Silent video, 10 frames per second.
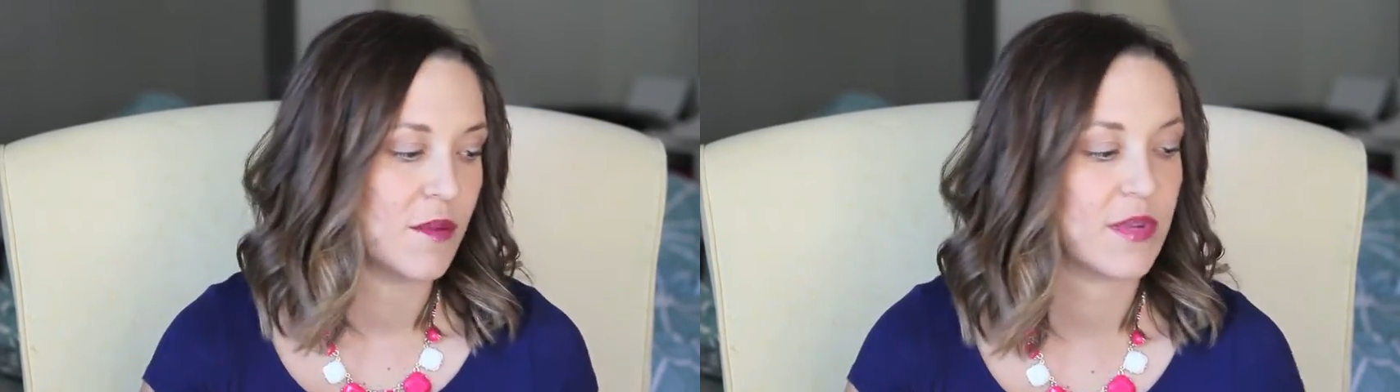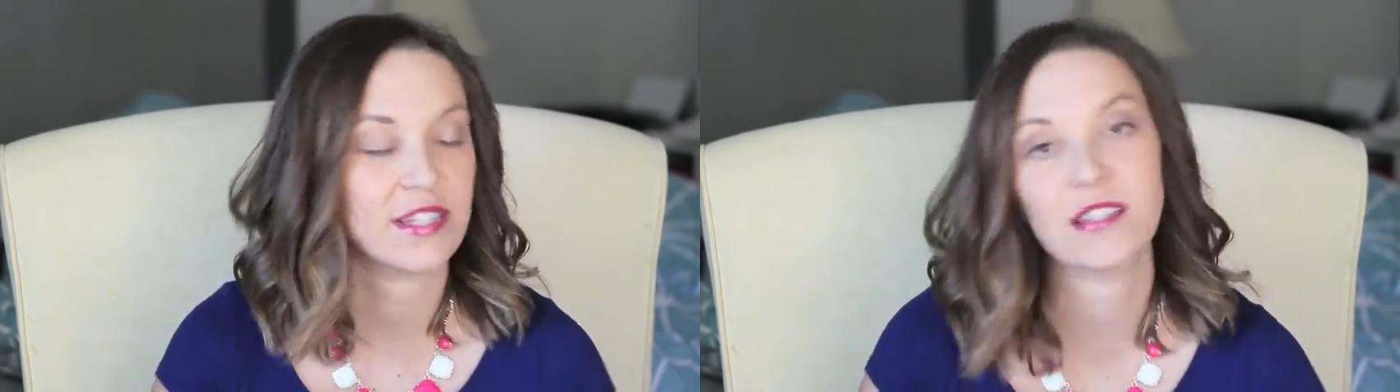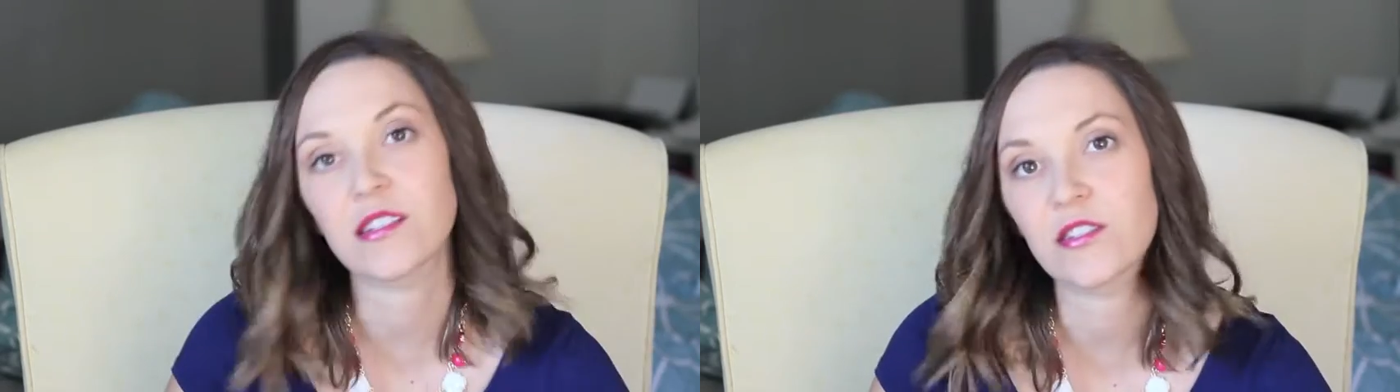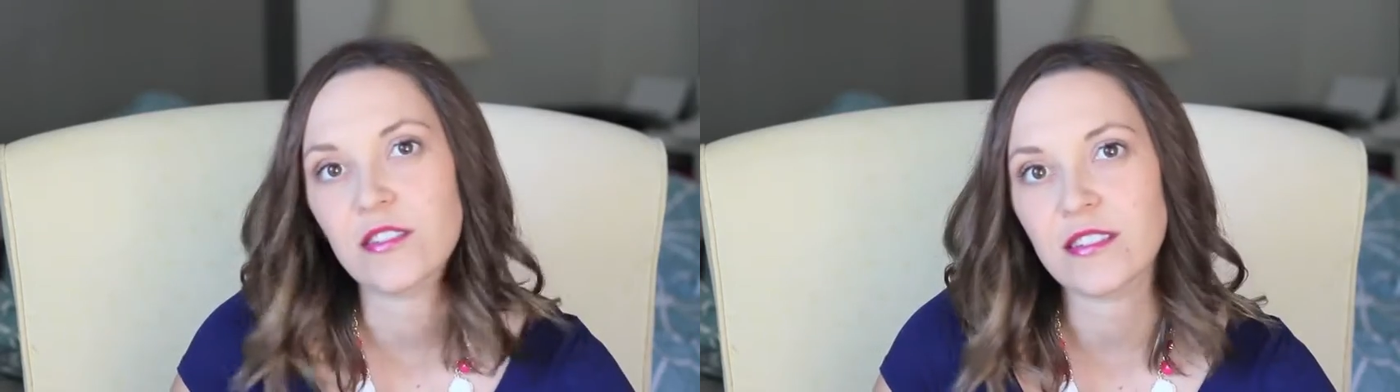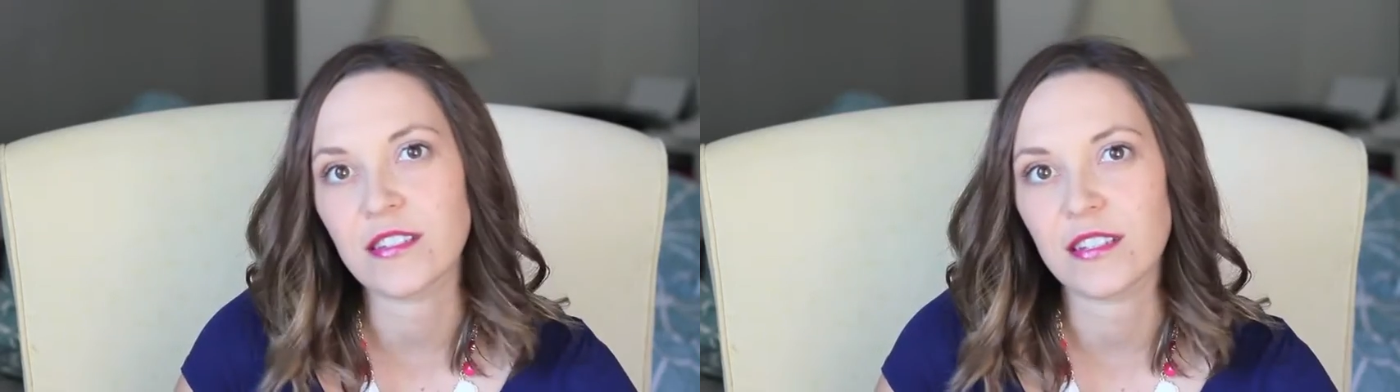My sister
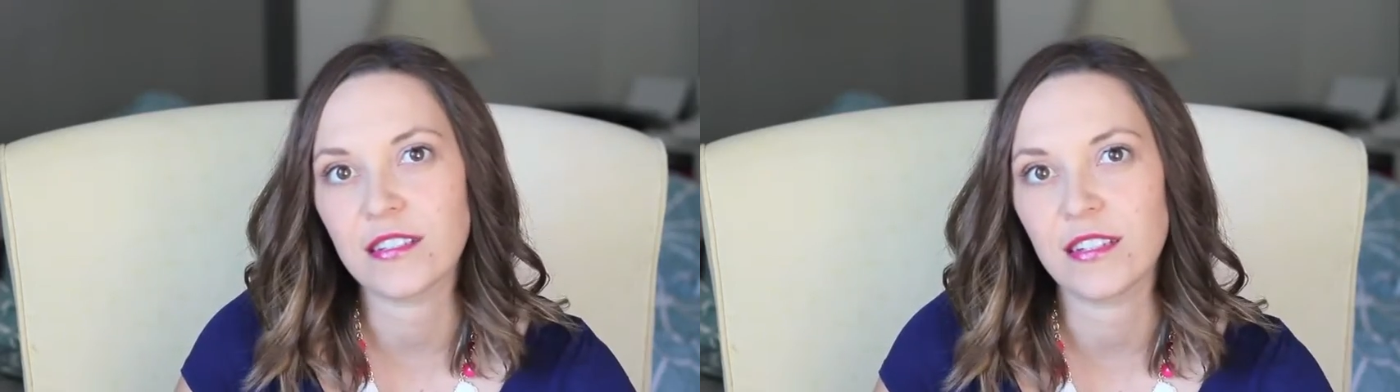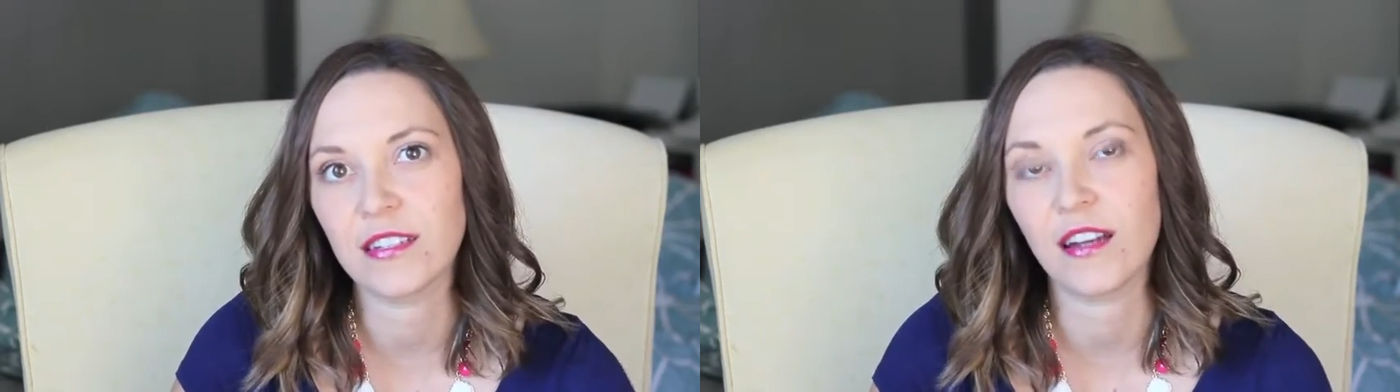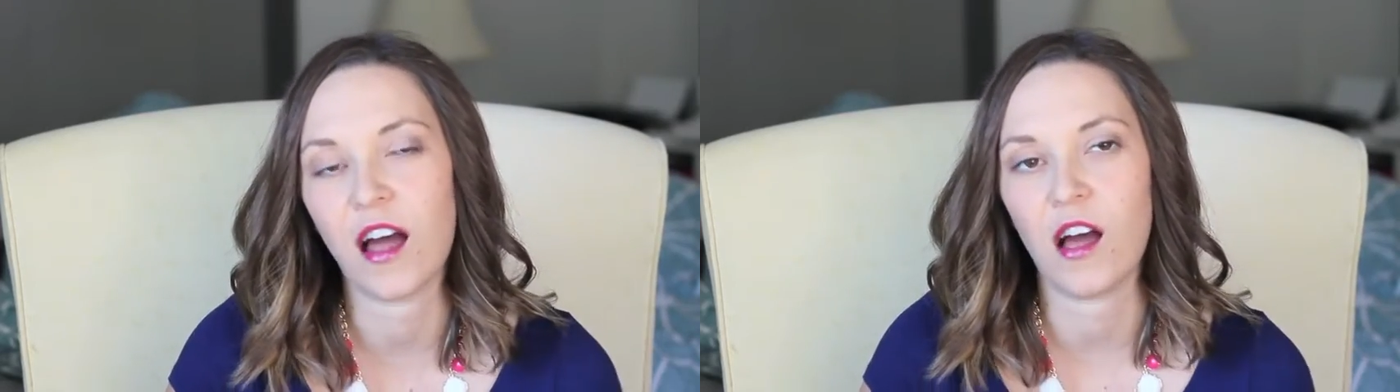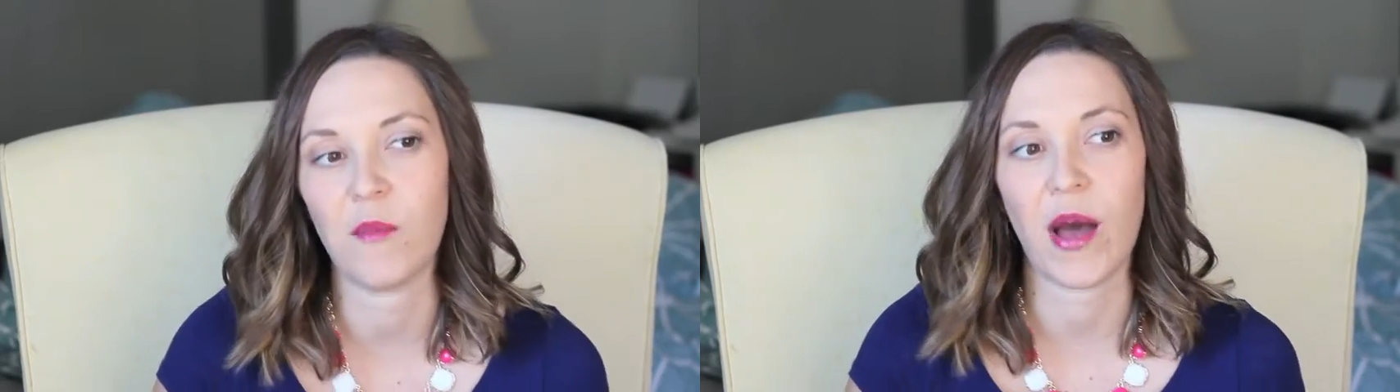is addicted. Um,